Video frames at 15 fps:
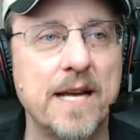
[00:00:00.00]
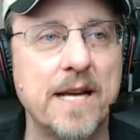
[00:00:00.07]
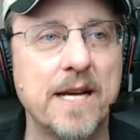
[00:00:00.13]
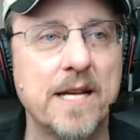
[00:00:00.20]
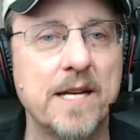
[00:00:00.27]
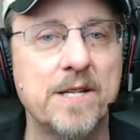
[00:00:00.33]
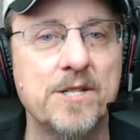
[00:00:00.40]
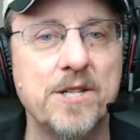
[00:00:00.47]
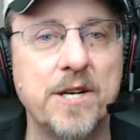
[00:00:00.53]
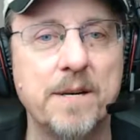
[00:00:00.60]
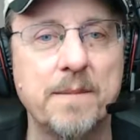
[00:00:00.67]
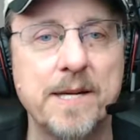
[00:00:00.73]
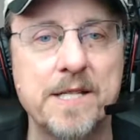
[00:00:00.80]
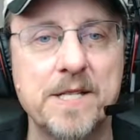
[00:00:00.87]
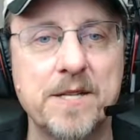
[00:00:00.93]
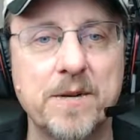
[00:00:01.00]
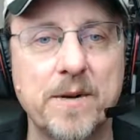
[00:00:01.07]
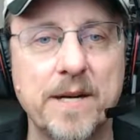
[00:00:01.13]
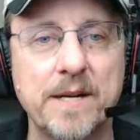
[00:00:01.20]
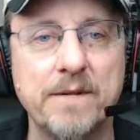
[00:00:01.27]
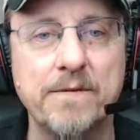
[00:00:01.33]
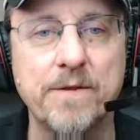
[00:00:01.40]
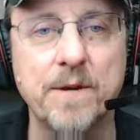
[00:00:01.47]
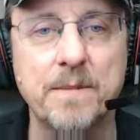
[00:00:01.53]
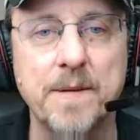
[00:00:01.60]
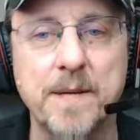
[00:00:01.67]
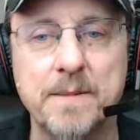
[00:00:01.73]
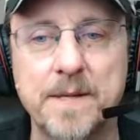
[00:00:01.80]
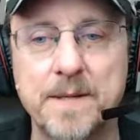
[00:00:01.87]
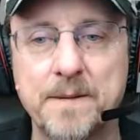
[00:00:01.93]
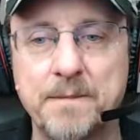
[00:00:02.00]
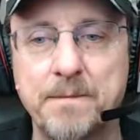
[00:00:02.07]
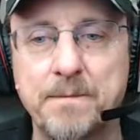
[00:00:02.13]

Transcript: I'm going to share my screen for a moment.